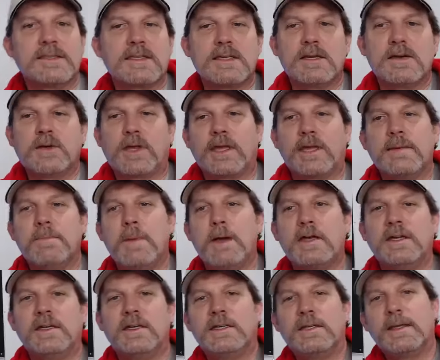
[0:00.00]
Okay,
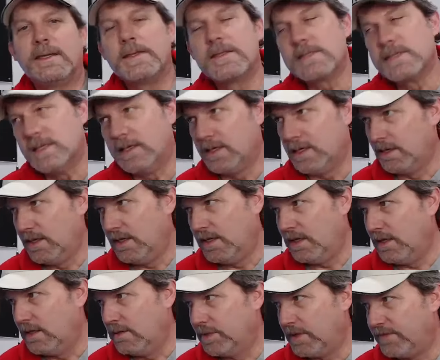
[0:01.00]

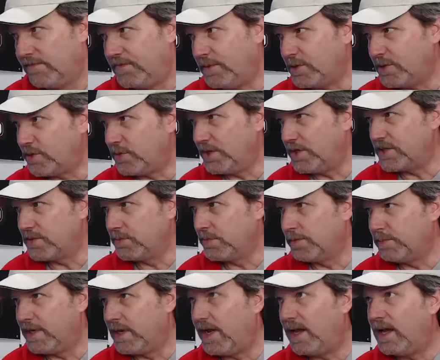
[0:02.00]
my first question would
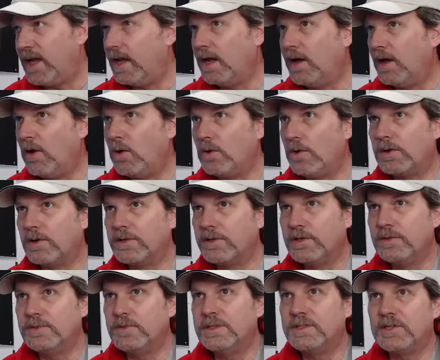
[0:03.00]
be, how are
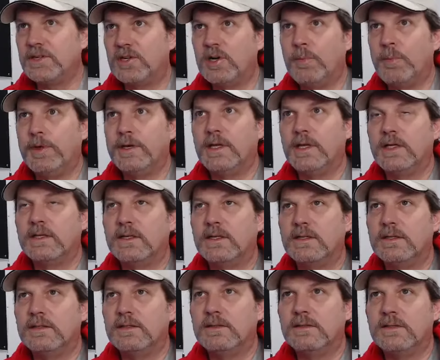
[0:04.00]
you determining
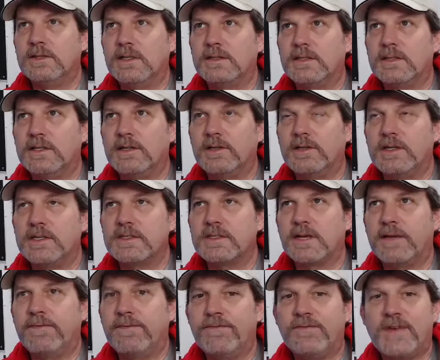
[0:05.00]
that there is
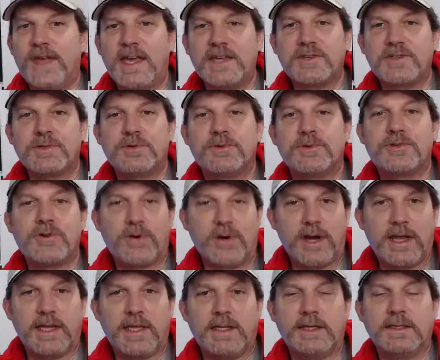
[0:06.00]
a faster
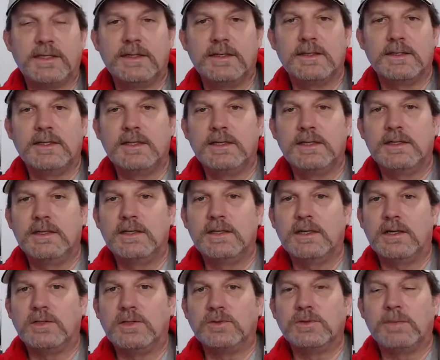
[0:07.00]
drain
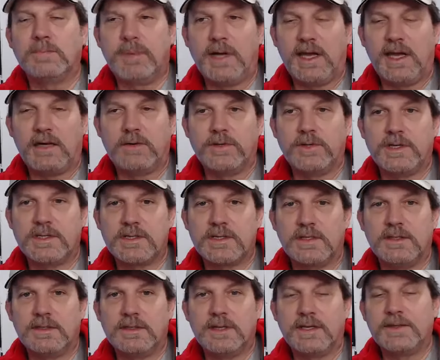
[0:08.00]
on the batteries
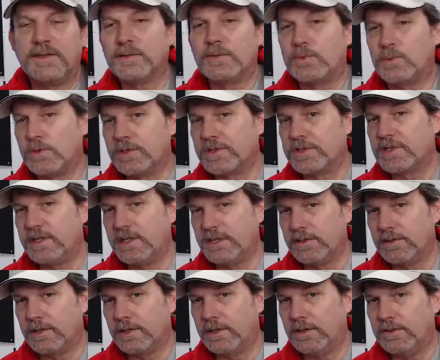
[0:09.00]
than there was a
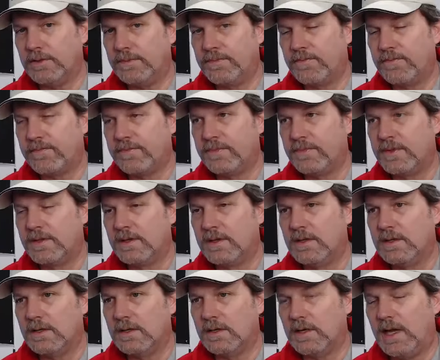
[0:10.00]
year ago?
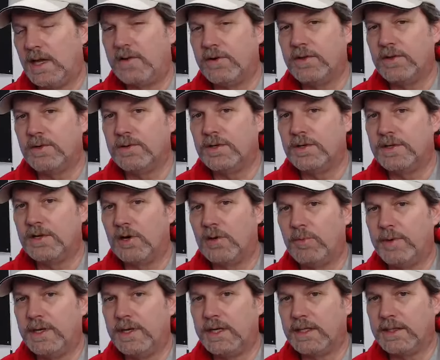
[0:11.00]
How are you
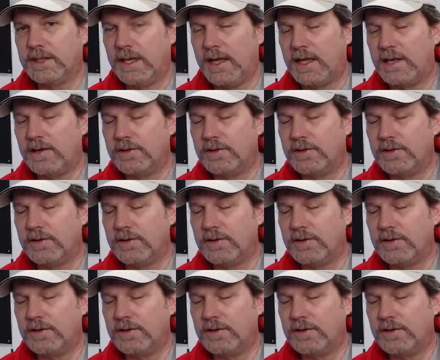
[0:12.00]
determining that?